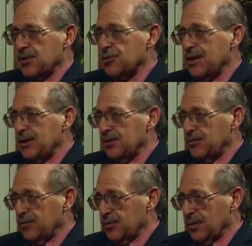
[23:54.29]
by treating
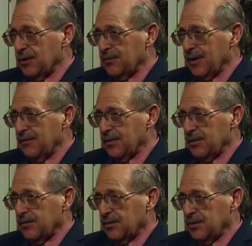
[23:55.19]
you for 25
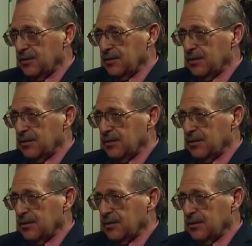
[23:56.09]
years?